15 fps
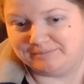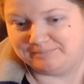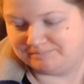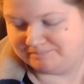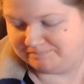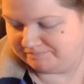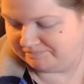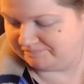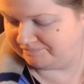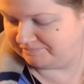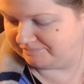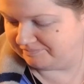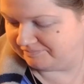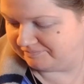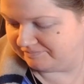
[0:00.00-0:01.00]

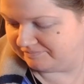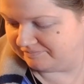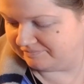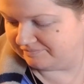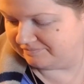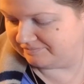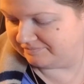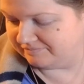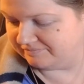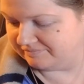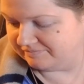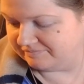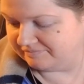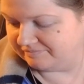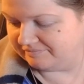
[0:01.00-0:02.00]

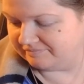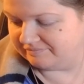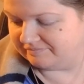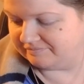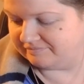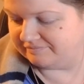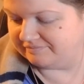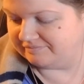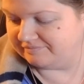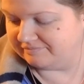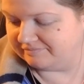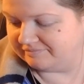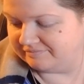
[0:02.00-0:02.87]
This person isn't speaking.